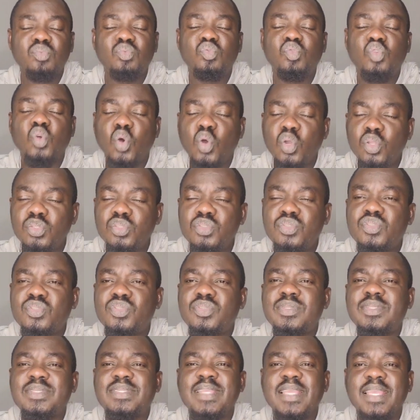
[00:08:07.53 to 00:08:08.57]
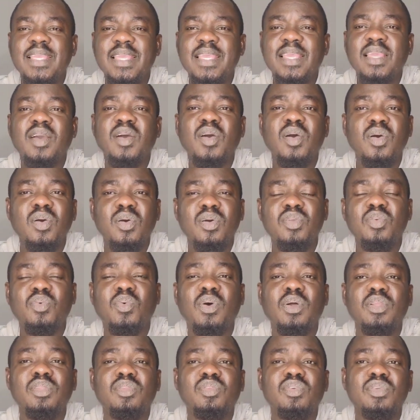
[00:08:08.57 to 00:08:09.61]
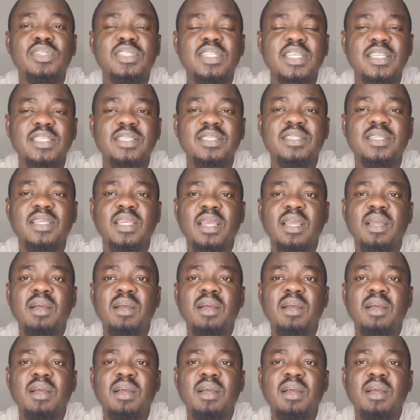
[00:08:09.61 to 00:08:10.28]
Don't say, oh, you want to change.